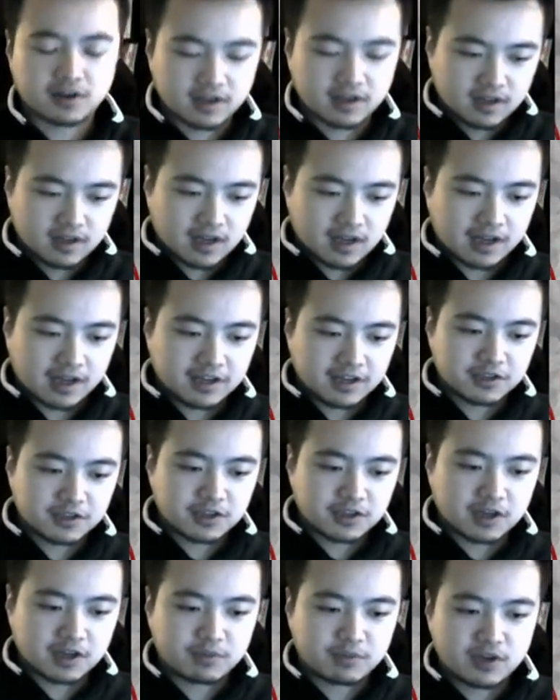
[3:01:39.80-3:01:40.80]
I needed to
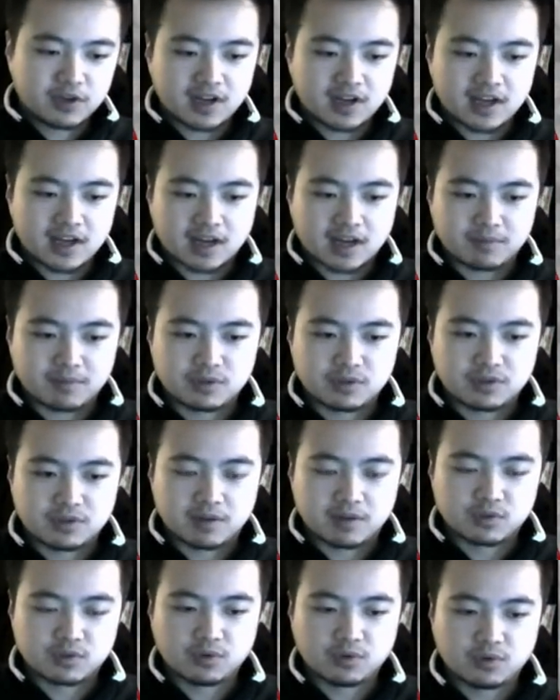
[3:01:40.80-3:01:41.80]
appear like I'm
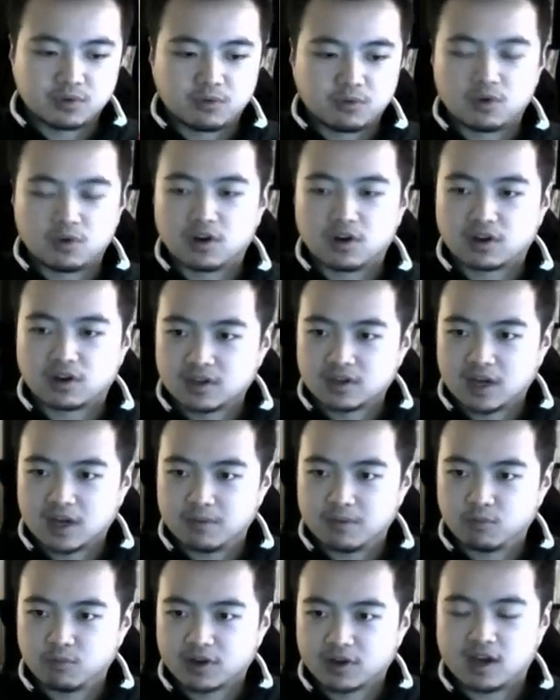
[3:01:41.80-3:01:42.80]
doing work. I'm
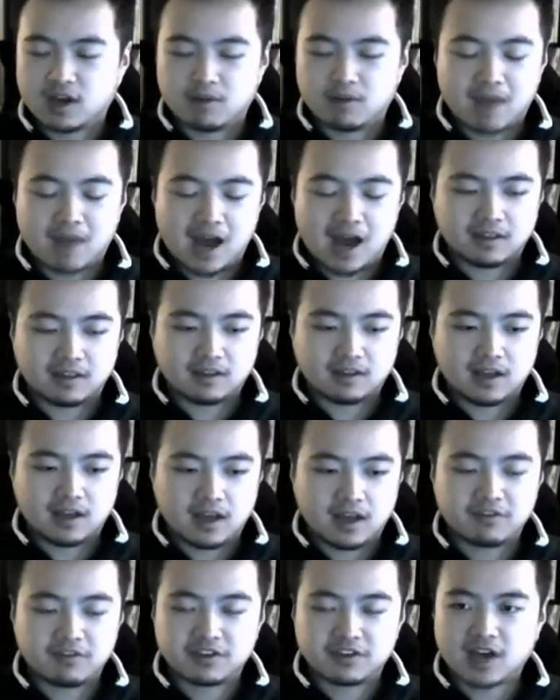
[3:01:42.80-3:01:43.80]
working on math every
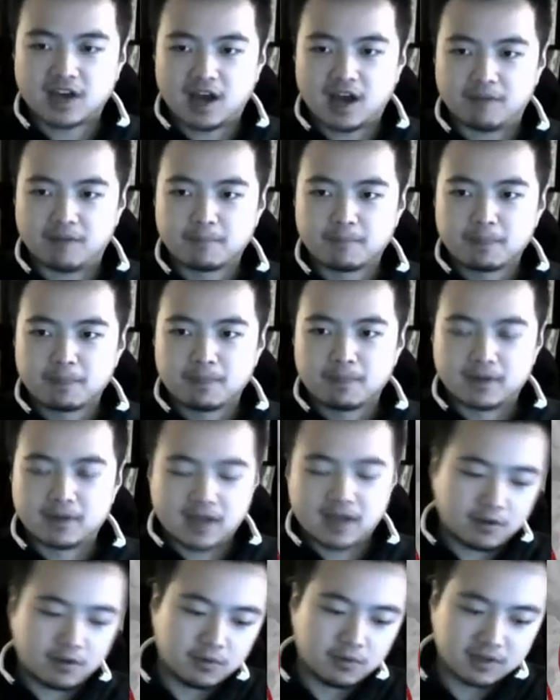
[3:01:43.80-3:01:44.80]
time. But I
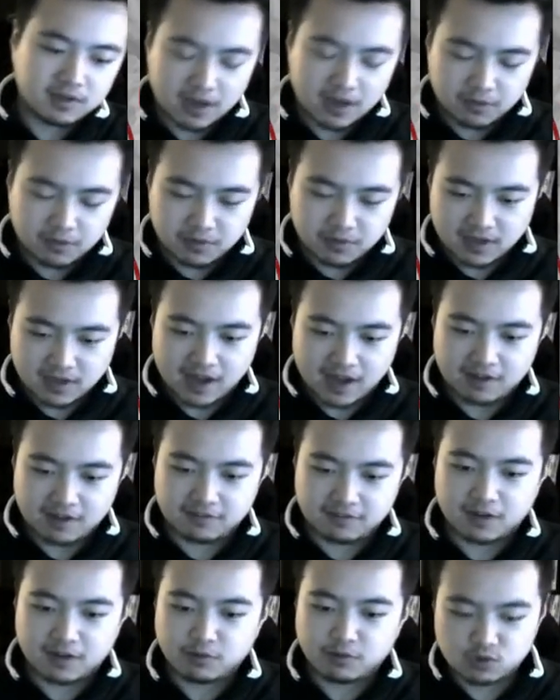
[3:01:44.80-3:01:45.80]

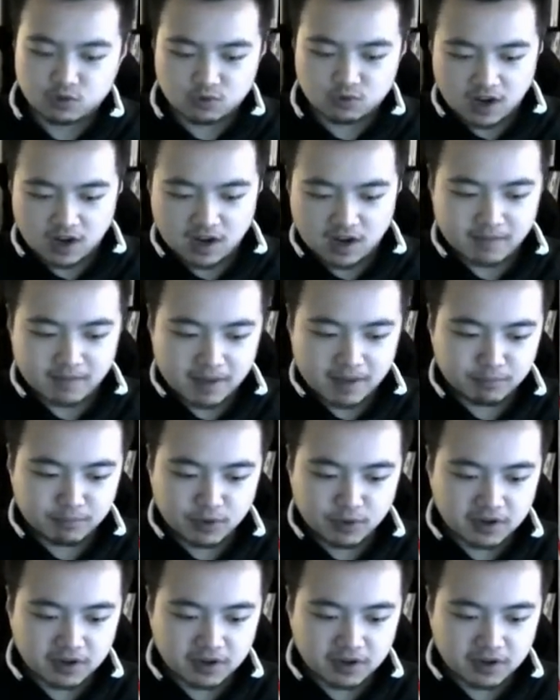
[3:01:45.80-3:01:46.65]
would draw on my books.